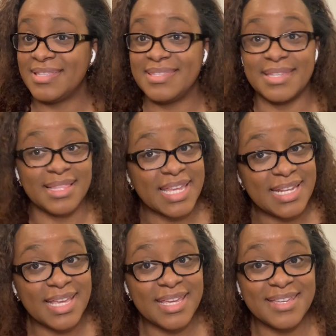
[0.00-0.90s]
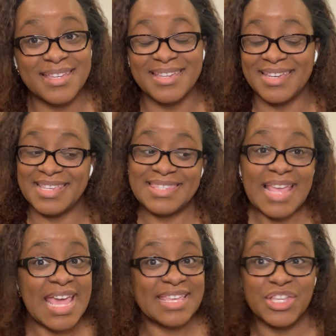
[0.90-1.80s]
Deleting,
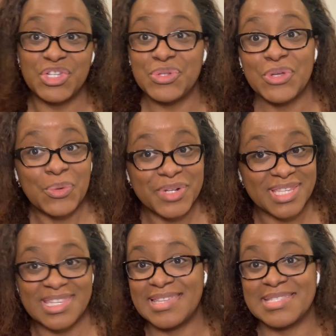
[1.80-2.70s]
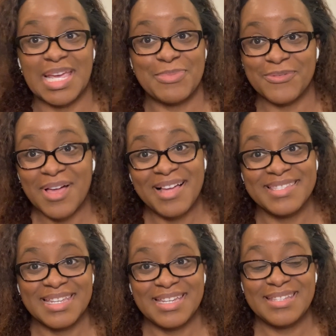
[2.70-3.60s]
saying that you don't want to see that type of
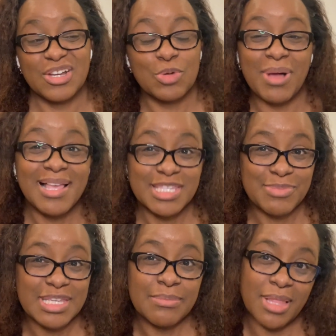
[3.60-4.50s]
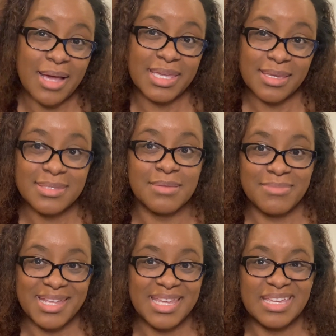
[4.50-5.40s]
content, or possibly blocking
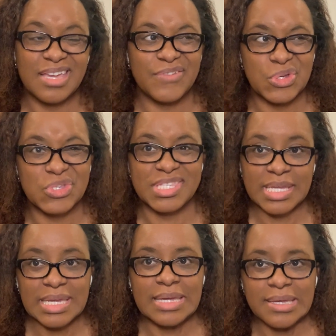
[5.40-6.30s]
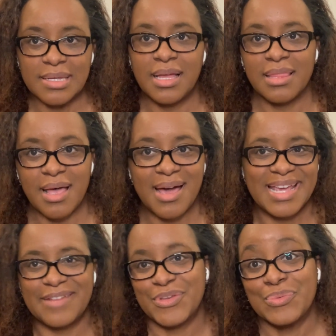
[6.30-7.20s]
somebody if you're seeing it a lot and
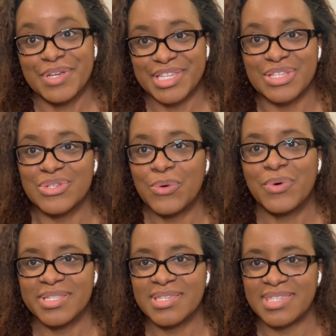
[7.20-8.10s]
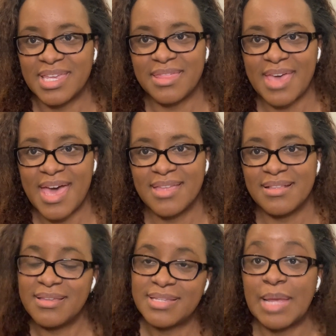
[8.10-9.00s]
if you really don't want to see that
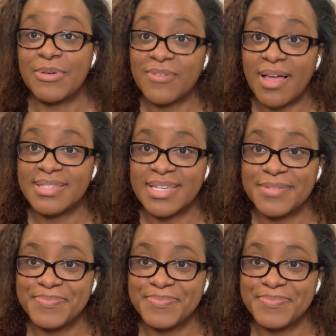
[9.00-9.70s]
type of content.